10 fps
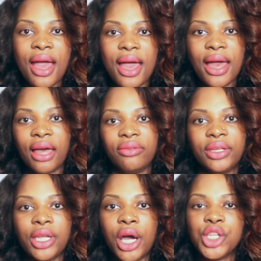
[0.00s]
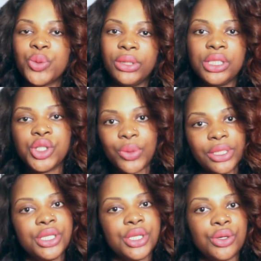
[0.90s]
I have an, a 20 to
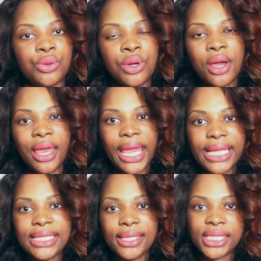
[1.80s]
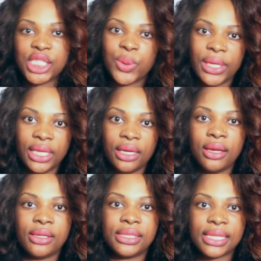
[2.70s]
22, 18 to
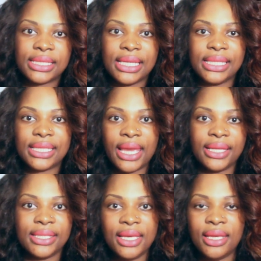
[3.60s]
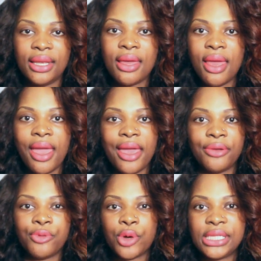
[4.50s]
20, 16 to 18,
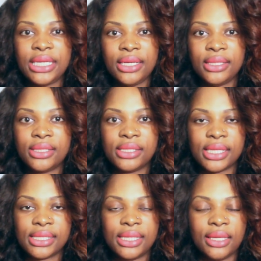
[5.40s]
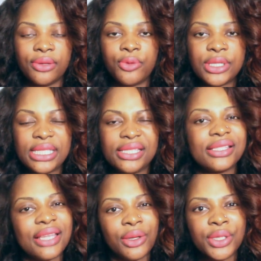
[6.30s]
and 14 to 16. The 14 to
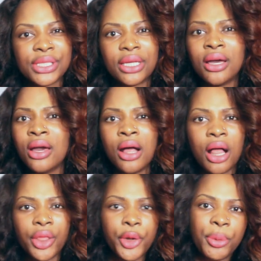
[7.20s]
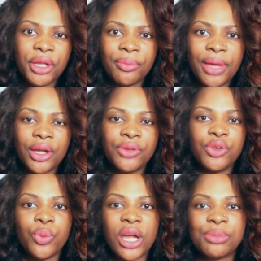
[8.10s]
16 I am gonna use a, a little bit of amount. If
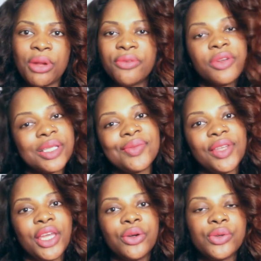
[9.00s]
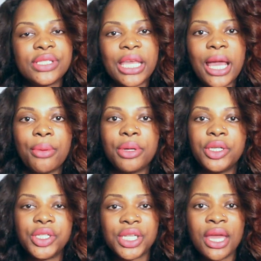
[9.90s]
you watch my first video, you'll see how
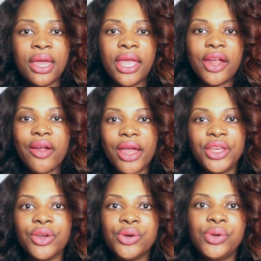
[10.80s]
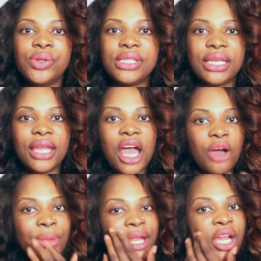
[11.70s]
much hair I used and
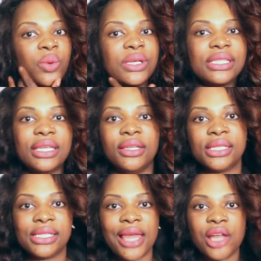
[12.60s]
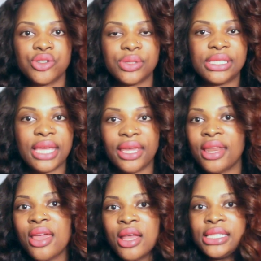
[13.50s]
how my hair was in its natural
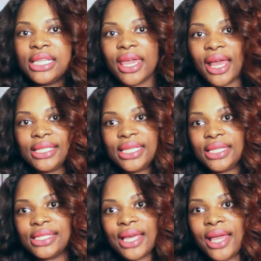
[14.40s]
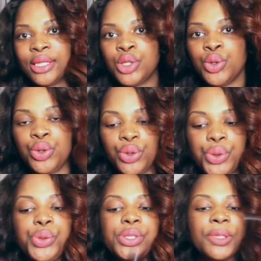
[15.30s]
state. Today I did decide to
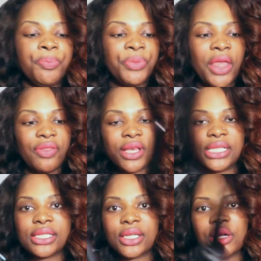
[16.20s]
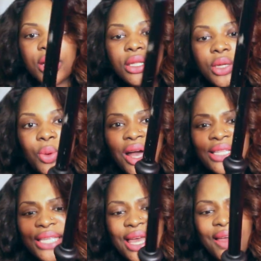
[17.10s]
use this curling
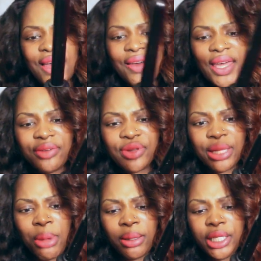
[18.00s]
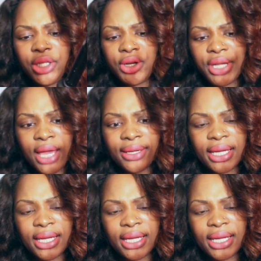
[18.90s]
wand I have had it for like probably a year now.